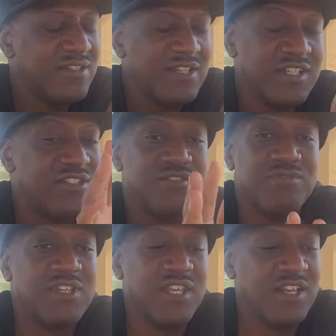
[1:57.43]
that's just
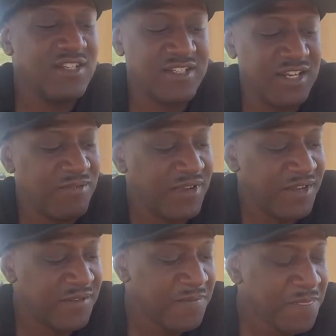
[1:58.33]
ridiculous. Anyway,
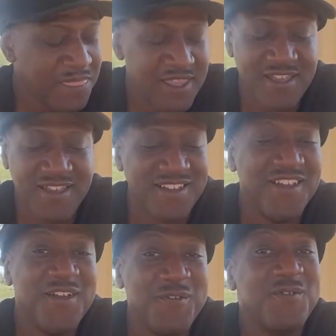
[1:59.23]

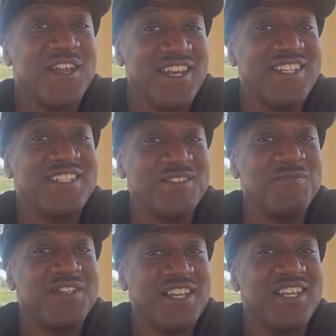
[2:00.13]
we'll get into some
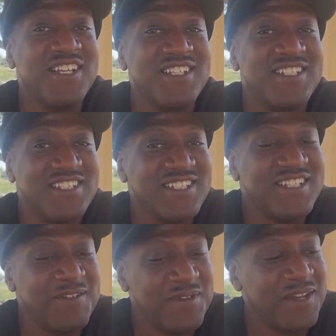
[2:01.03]
ridiculousnesses
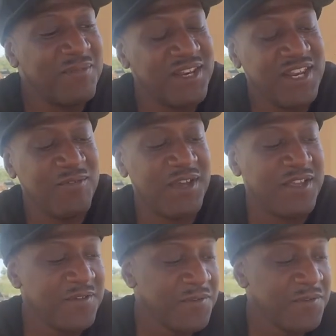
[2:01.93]
in a minute. But anyway,